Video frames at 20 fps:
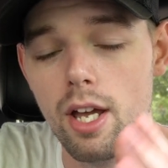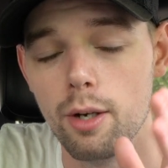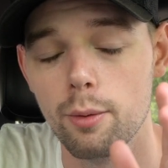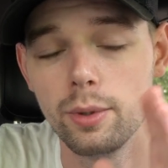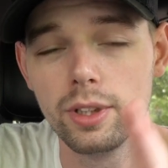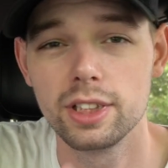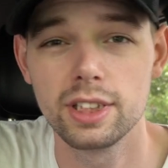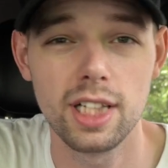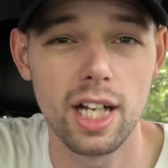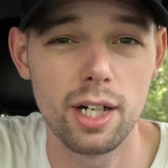
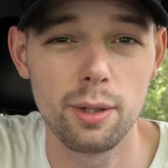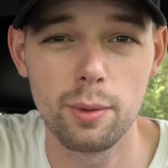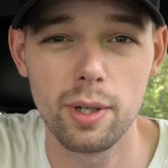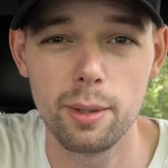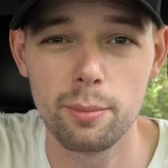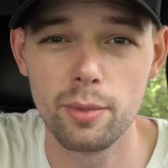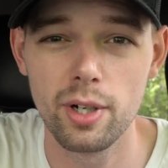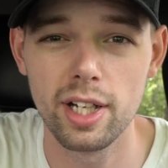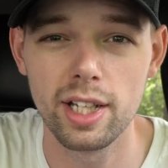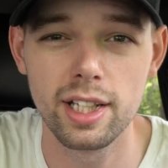which is kind of what
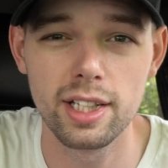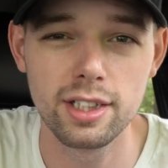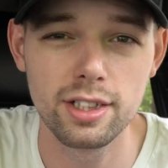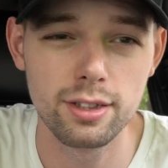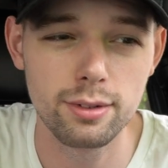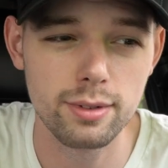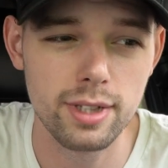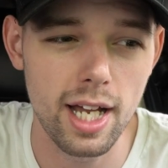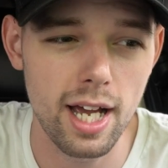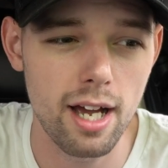I'm running
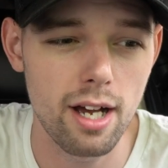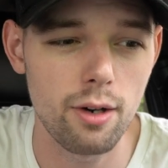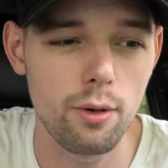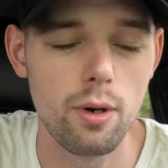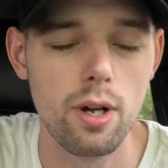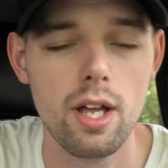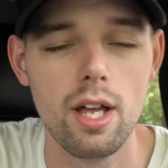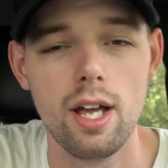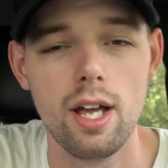into now,